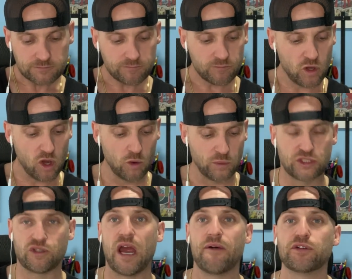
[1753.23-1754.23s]
Oh, we
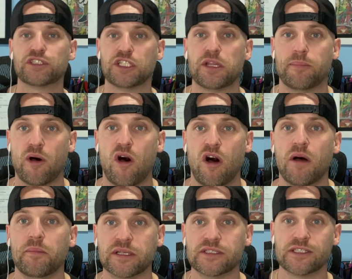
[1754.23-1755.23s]
traveled to the
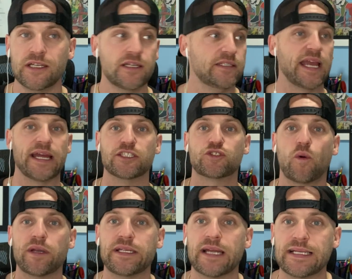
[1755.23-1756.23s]
Bahamas. Yeah, in
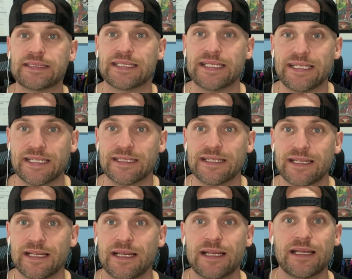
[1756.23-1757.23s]
2019,
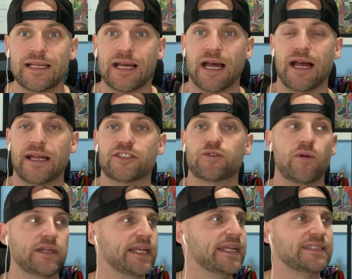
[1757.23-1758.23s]
in
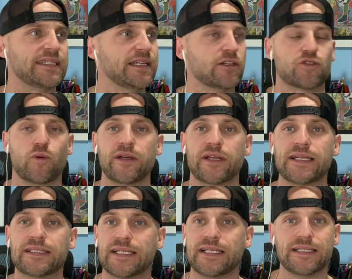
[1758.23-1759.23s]
2018 or
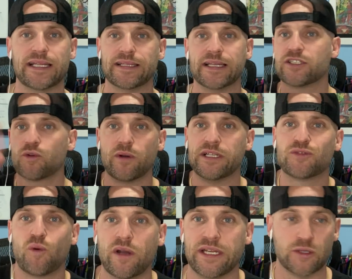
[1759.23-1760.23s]
2019, and then
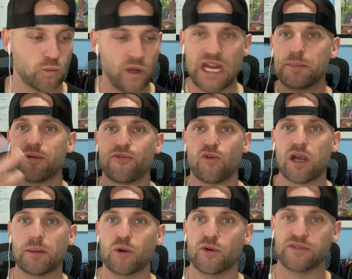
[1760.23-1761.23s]
2020, way before I
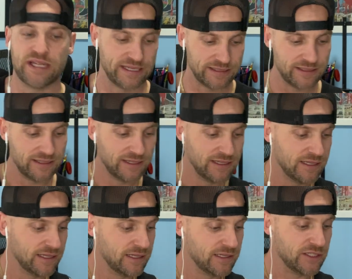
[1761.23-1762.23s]
moved in.
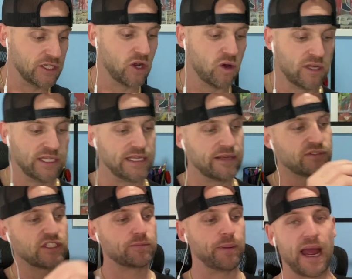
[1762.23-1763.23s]
He gives
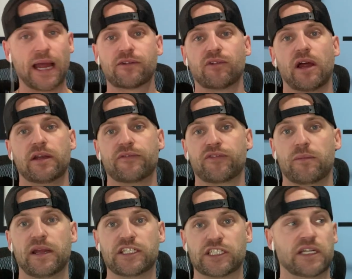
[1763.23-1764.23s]
us background
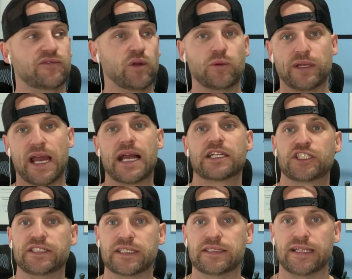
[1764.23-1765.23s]
information of when we actually
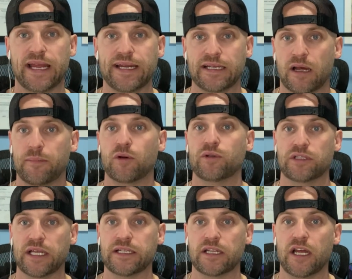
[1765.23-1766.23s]
did date, about
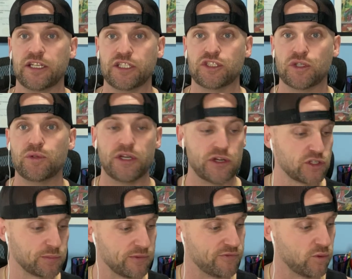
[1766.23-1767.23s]
2 years
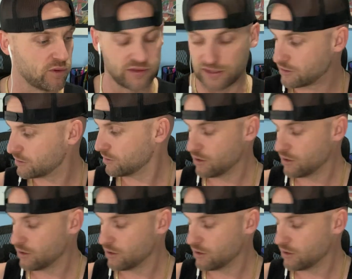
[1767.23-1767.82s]
before this.